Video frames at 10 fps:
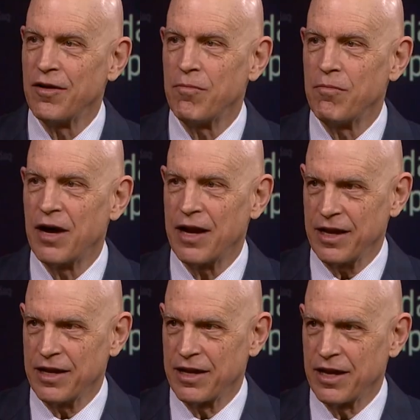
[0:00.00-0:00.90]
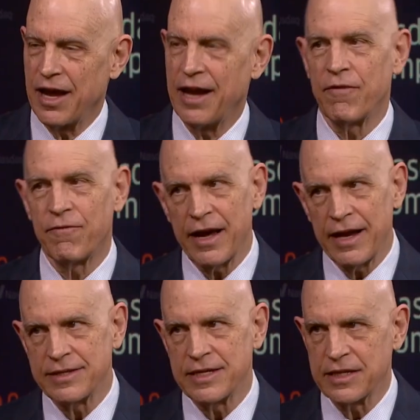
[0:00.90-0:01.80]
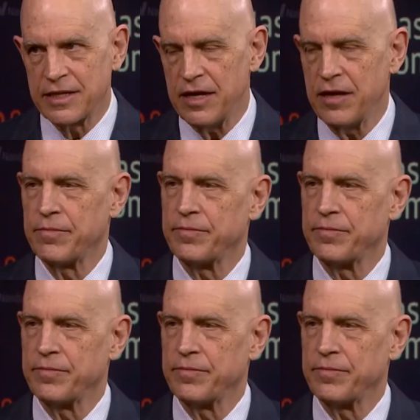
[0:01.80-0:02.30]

money, and the finance is key.